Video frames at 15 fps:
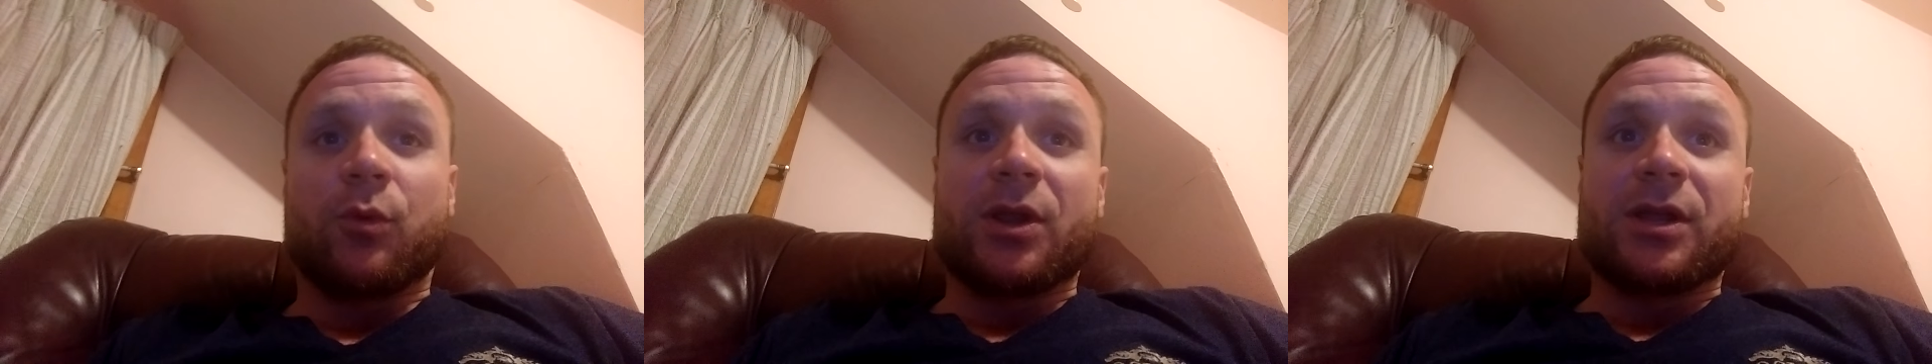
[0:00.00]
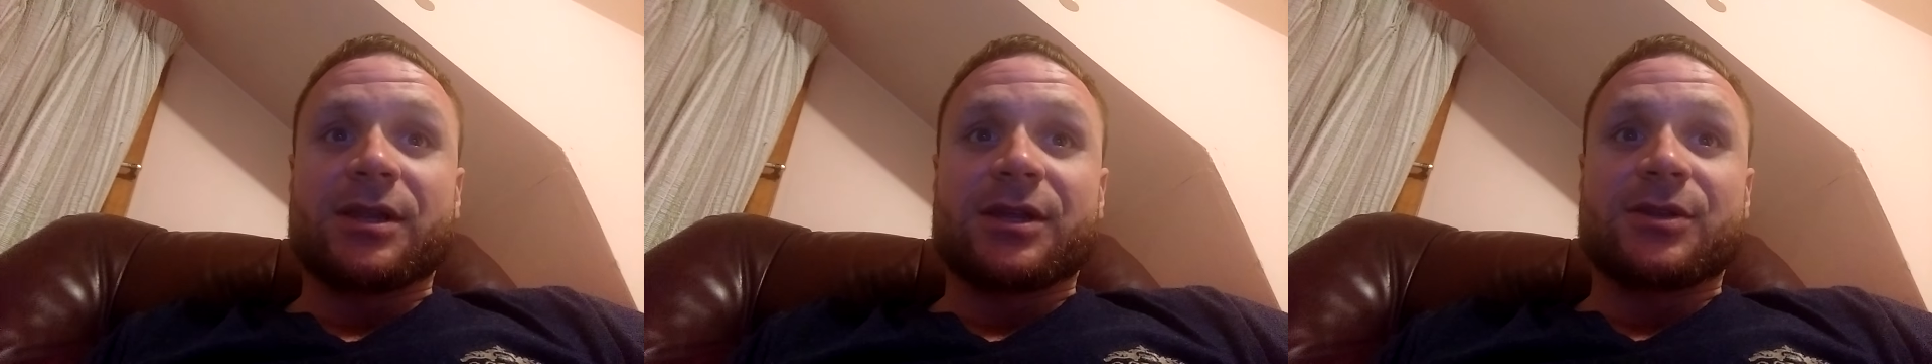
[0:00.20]

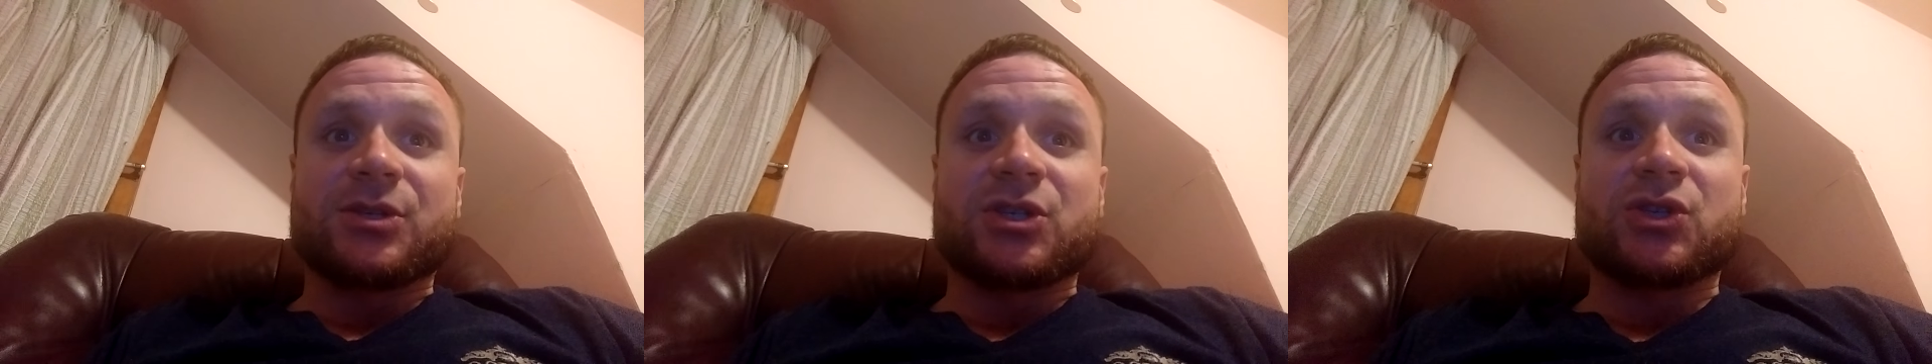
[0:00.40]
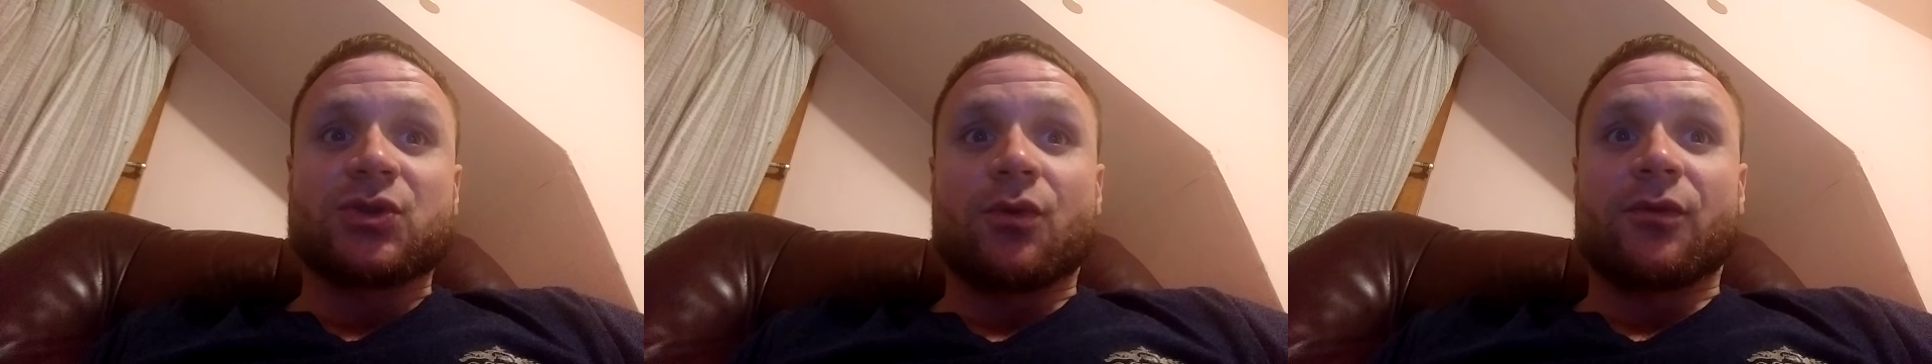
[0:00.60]
Really, the
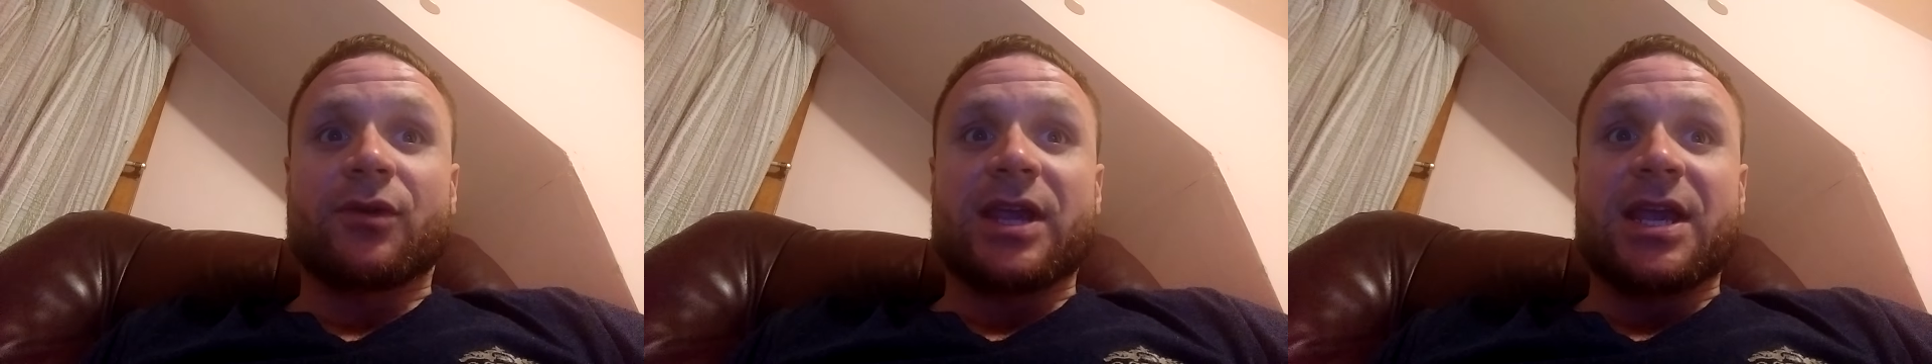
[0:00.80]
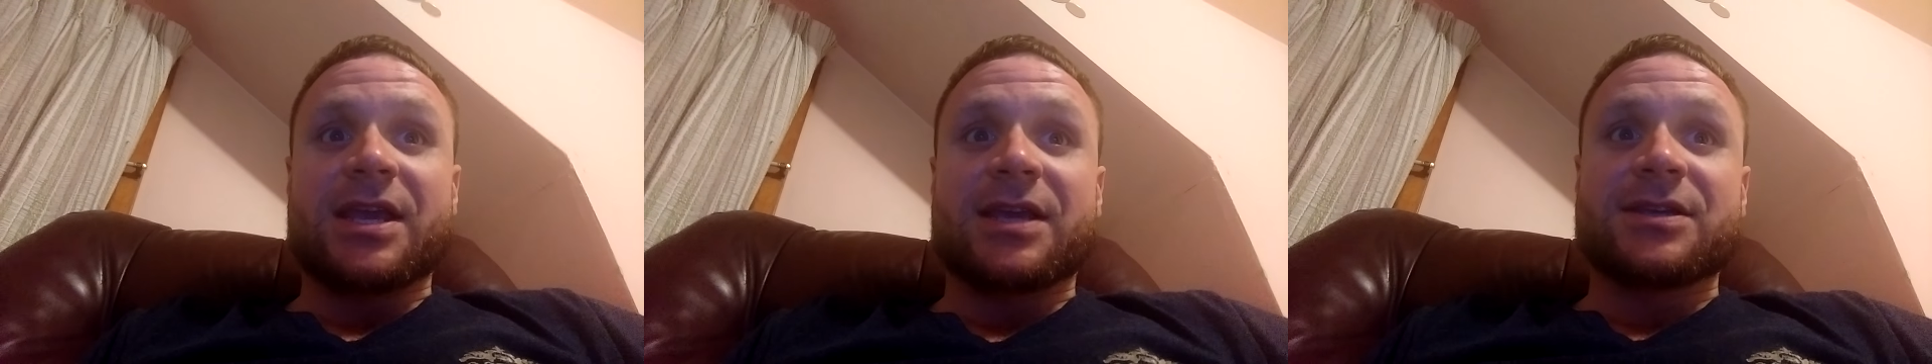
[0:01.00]

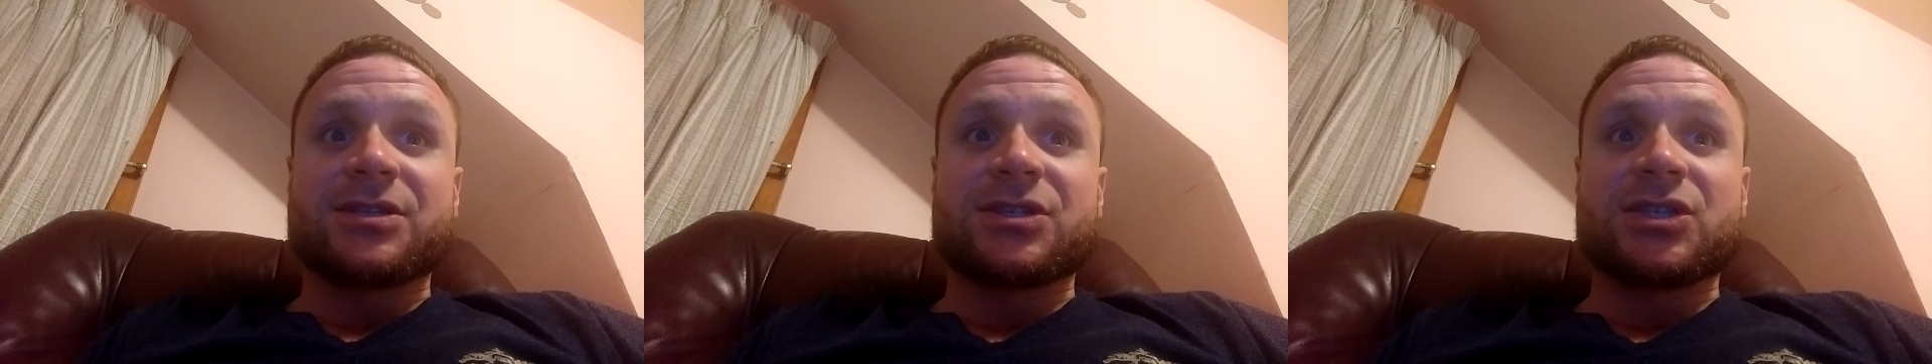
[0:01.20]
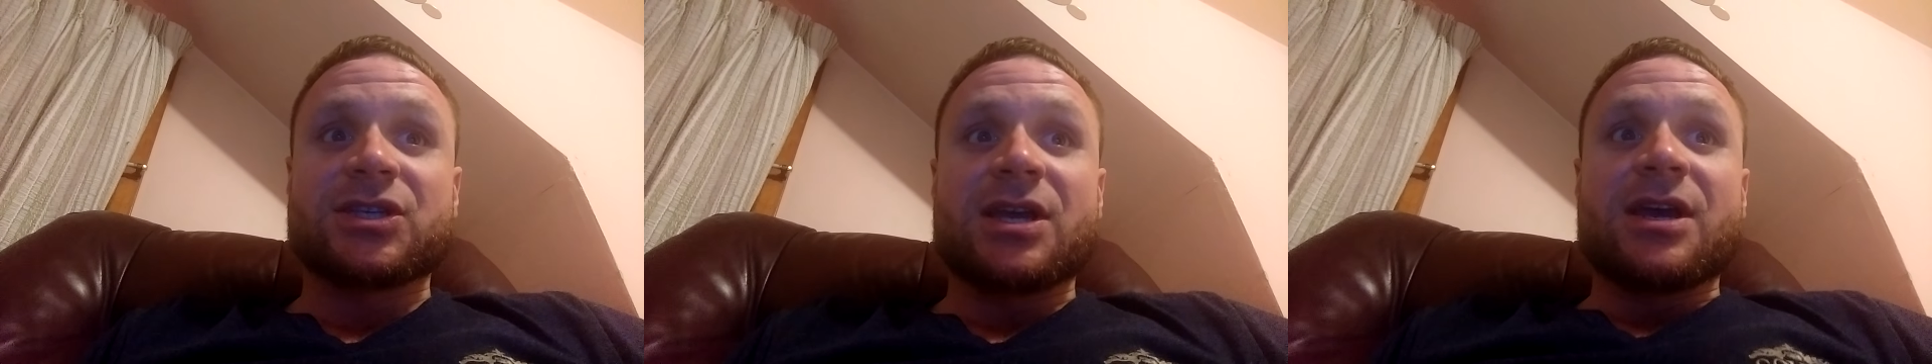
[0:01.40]
story
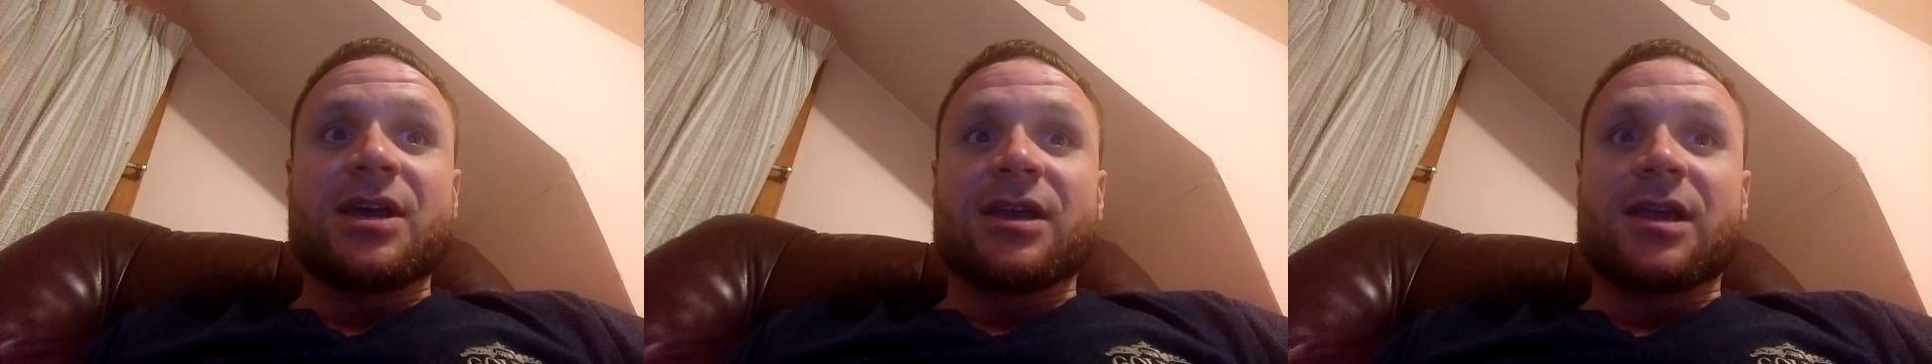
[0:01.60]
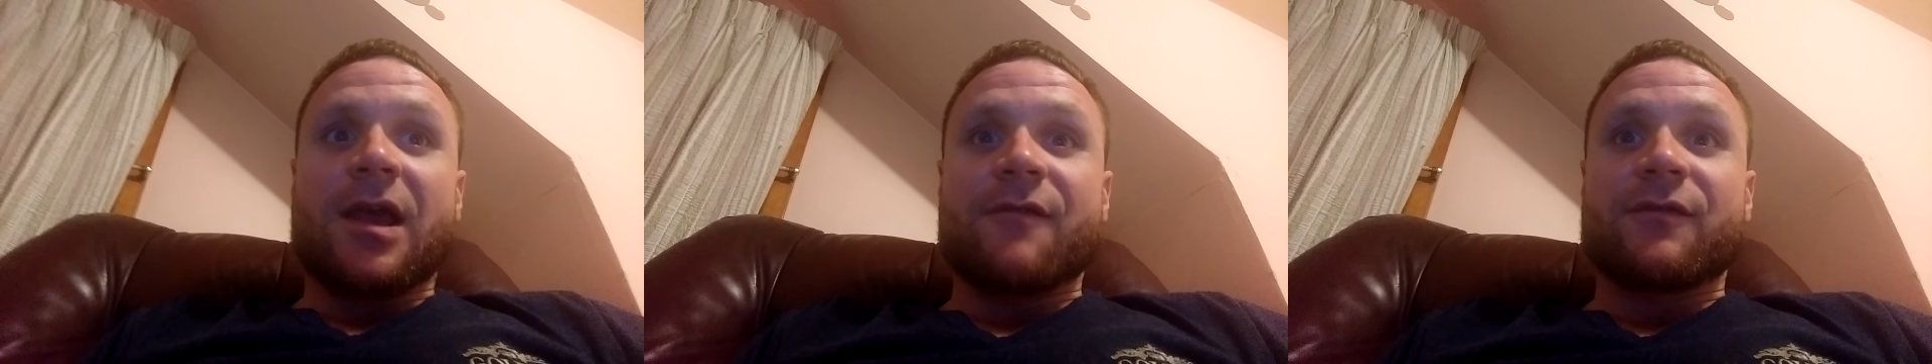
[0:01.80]
is
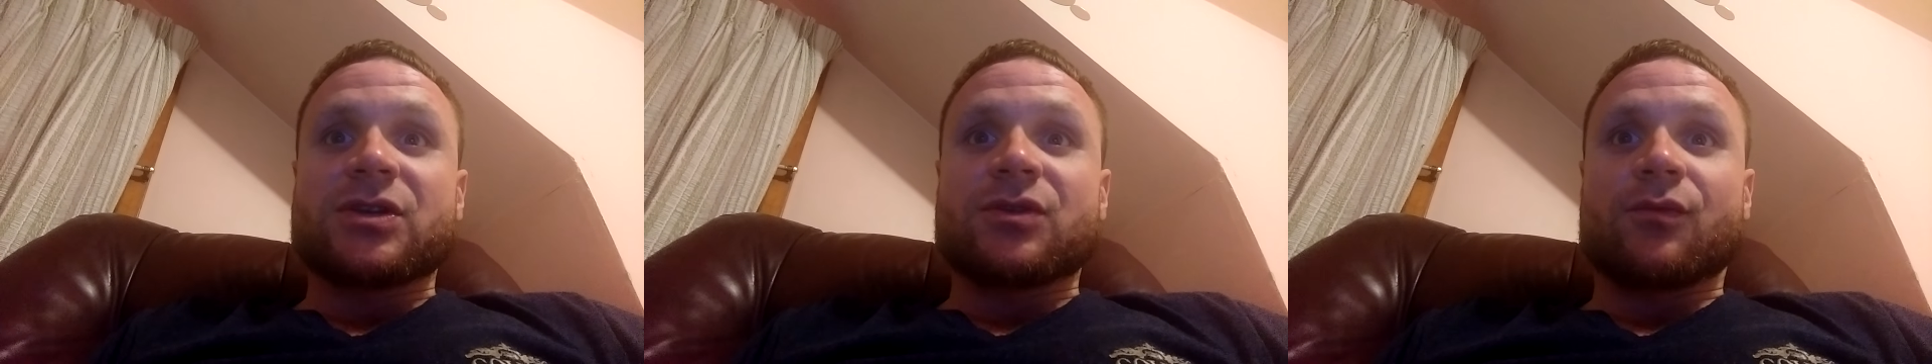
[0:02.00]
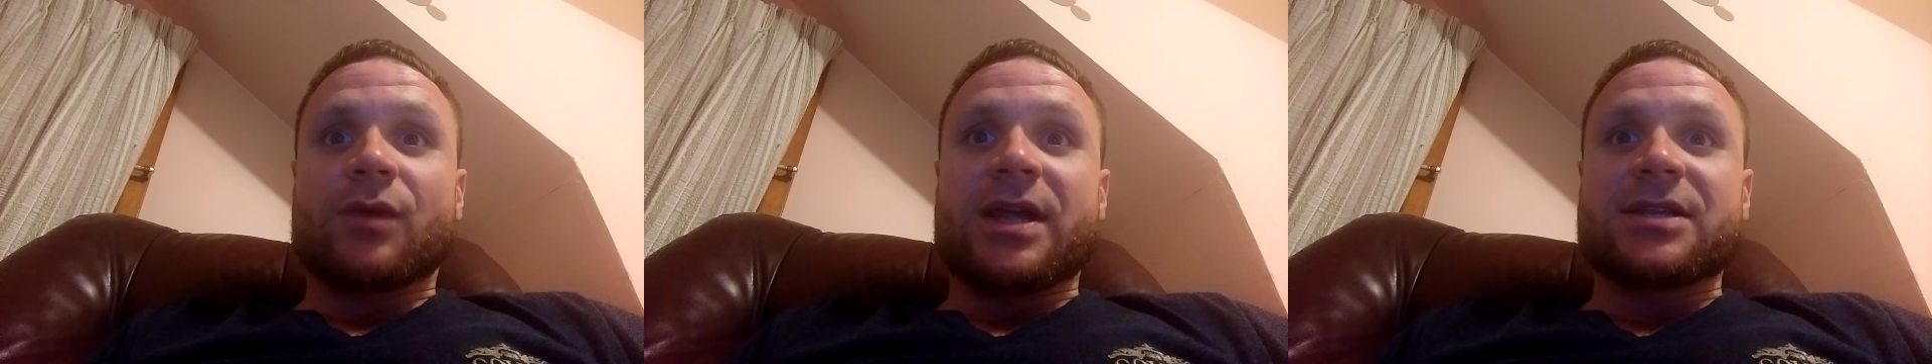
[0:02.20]
Kevin
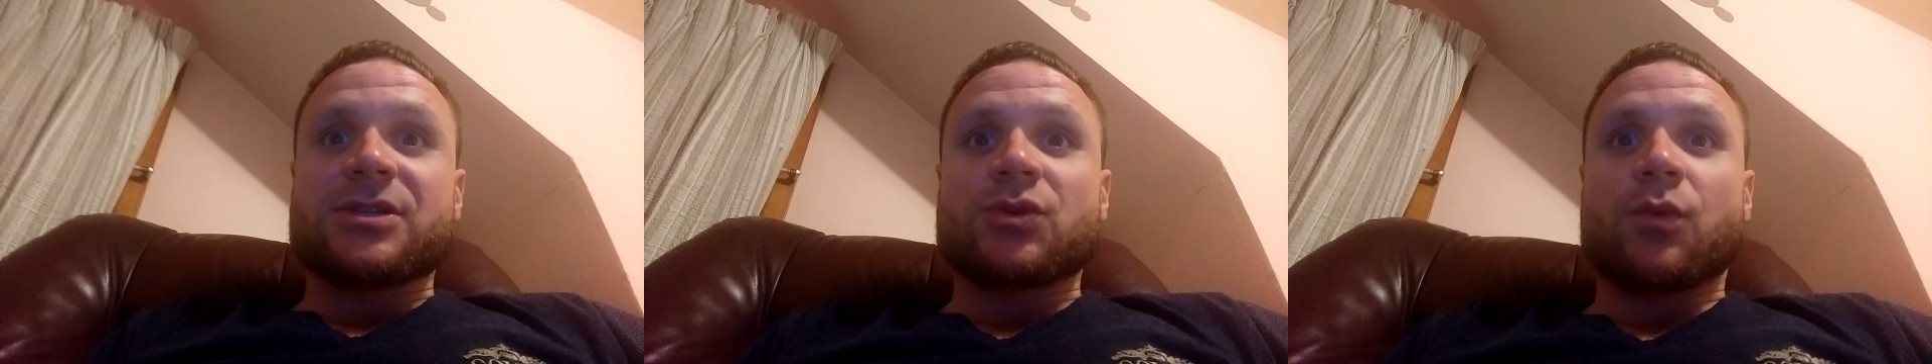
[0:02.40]
Durant,